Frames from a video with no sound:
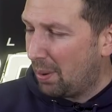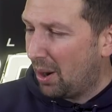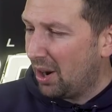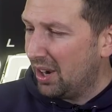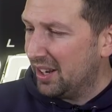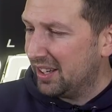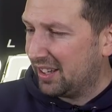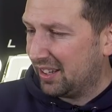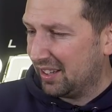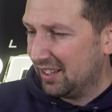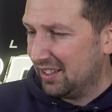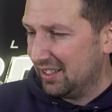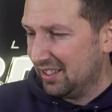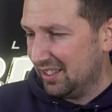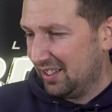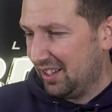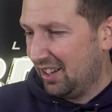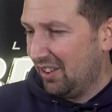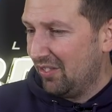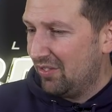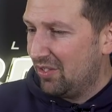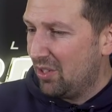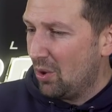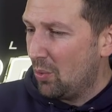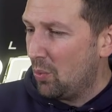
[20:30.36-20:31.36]
bike
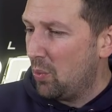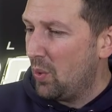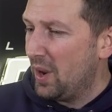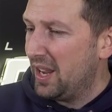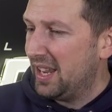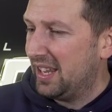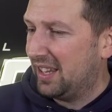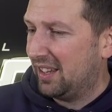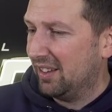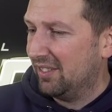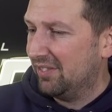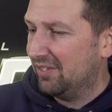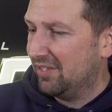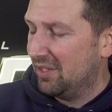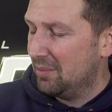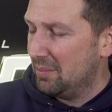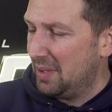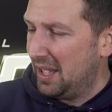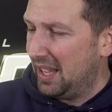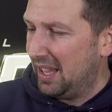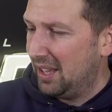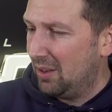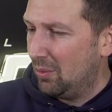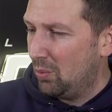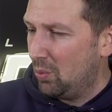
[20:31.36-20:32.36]
of the week for
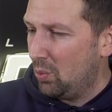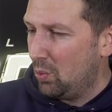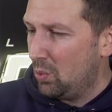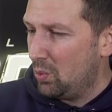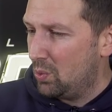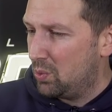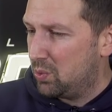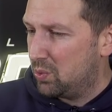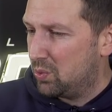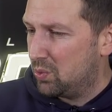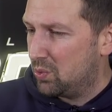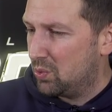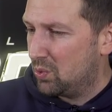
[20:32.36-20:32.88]
me. Ooh.